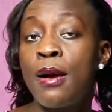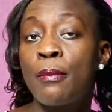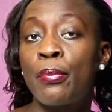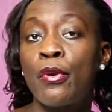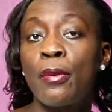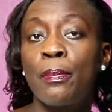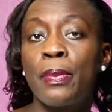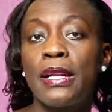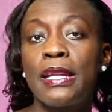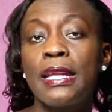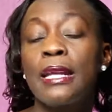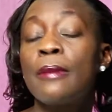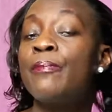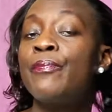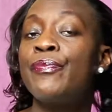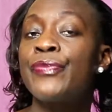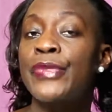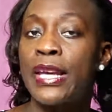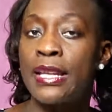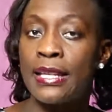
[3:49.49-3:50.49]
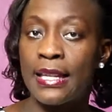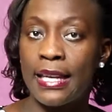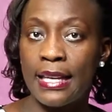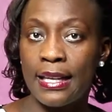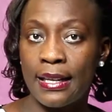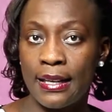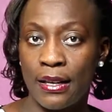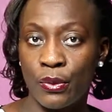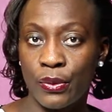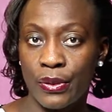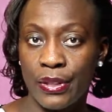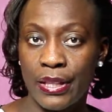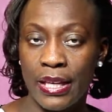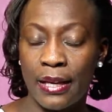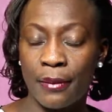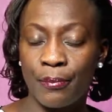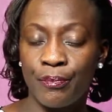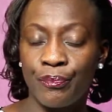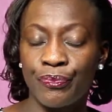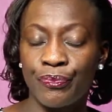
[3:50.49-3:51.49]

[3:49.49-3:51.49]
properly, and get it out there.